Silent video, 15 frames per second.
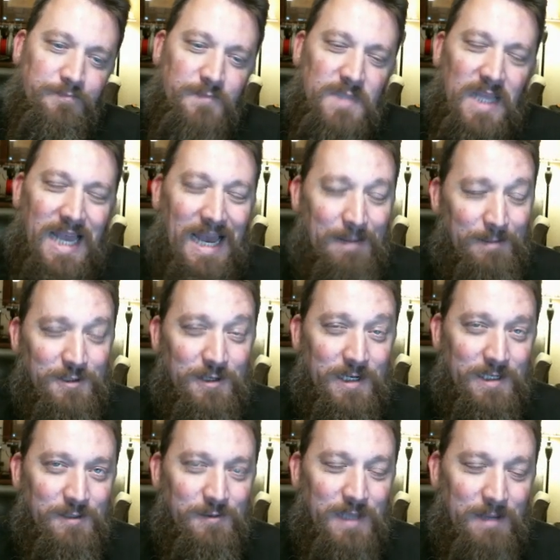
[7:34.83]
I'm not sure I
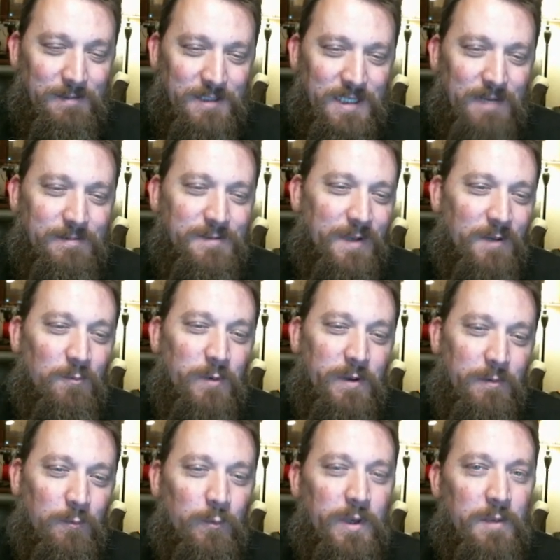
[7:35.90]
could do that much damage, but
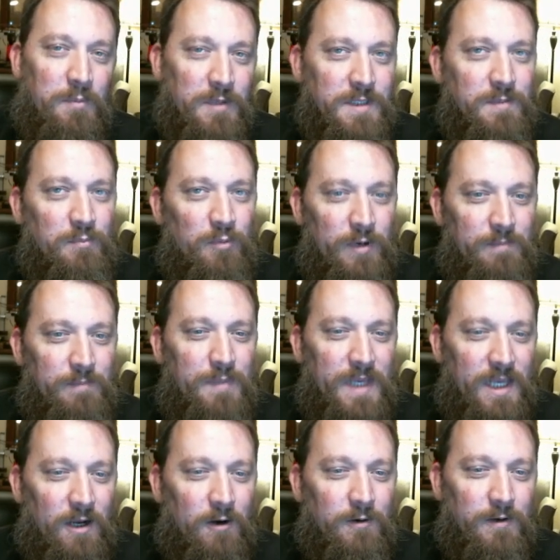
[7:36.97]
we could put some pretty big
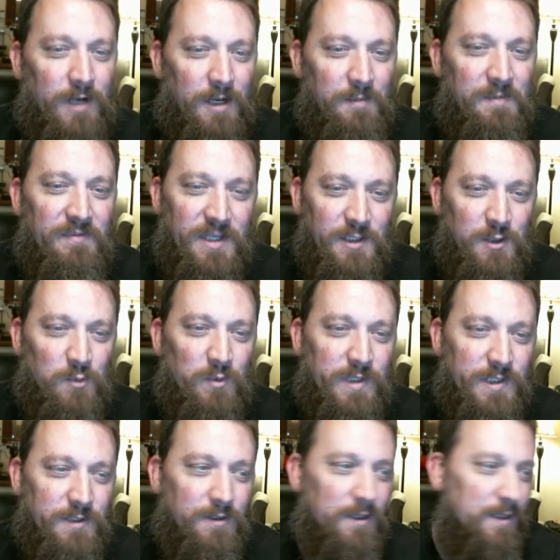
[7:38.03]
hurt on them if they just went and
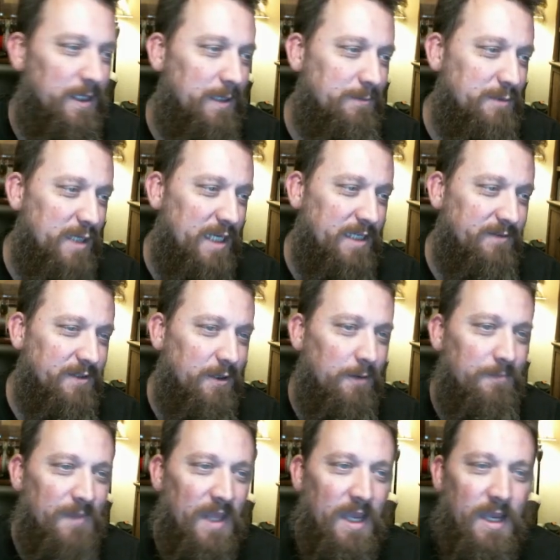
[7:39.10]
stood on the objective. So
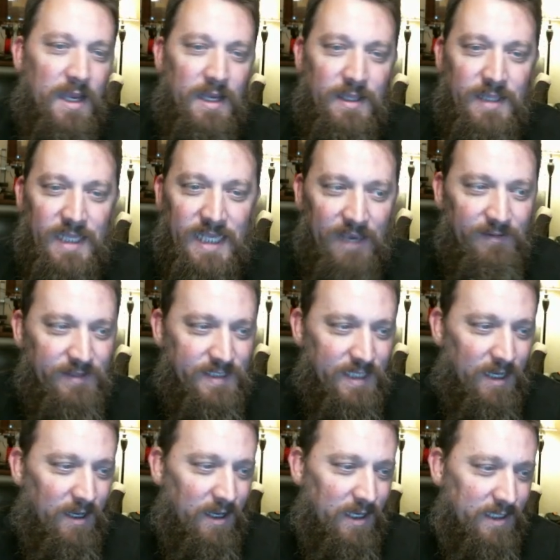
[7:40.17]
they gave it to
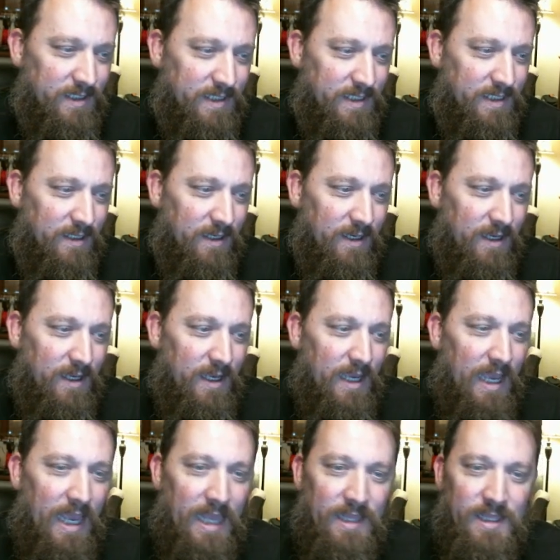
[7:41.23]
us,
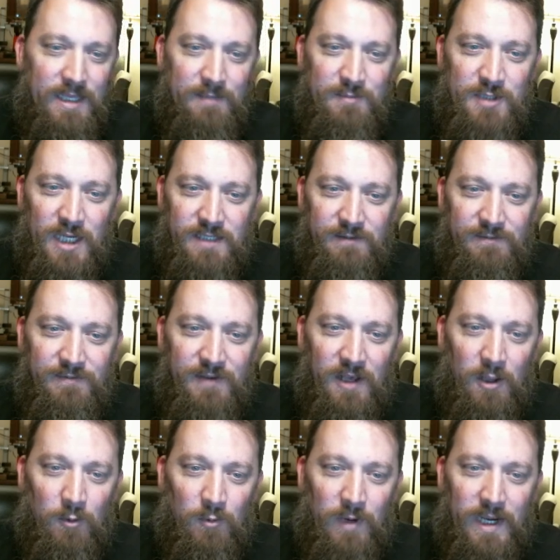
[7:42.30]
and the objective
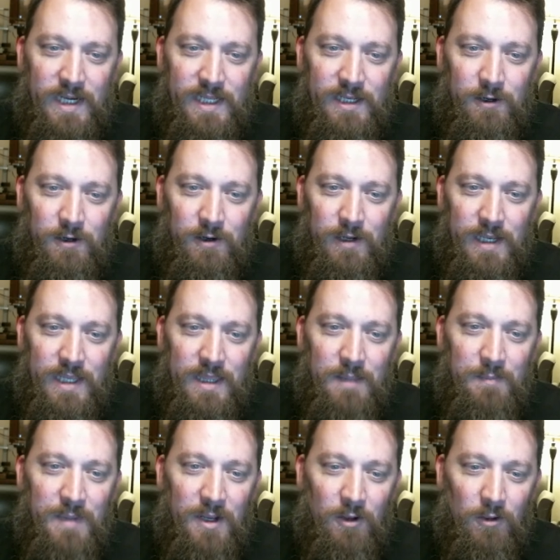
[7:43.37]
fell right here in the
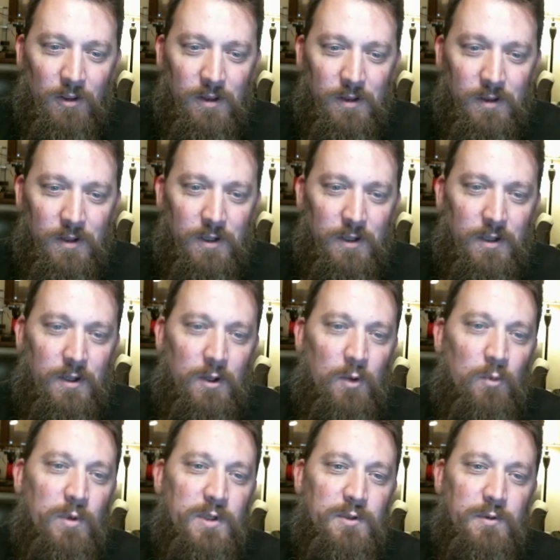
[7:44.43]
middle,
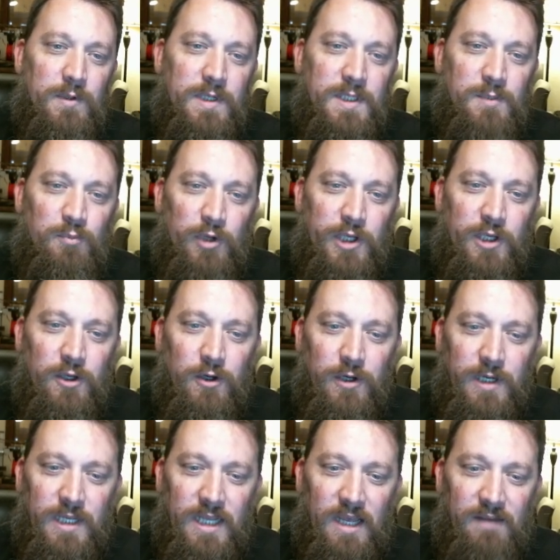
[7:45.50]
which was pretty
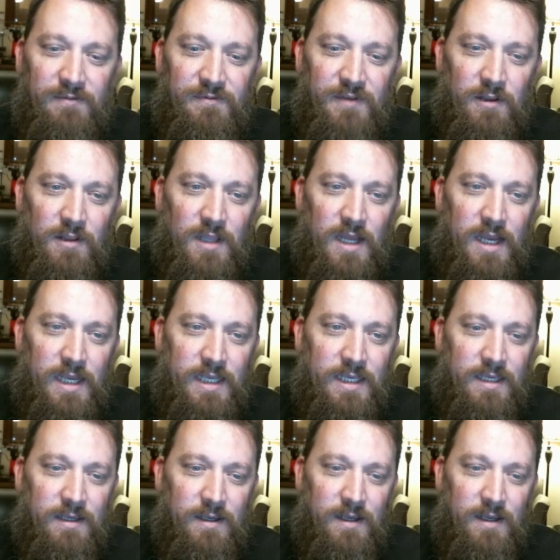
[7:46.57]
good, I felt like.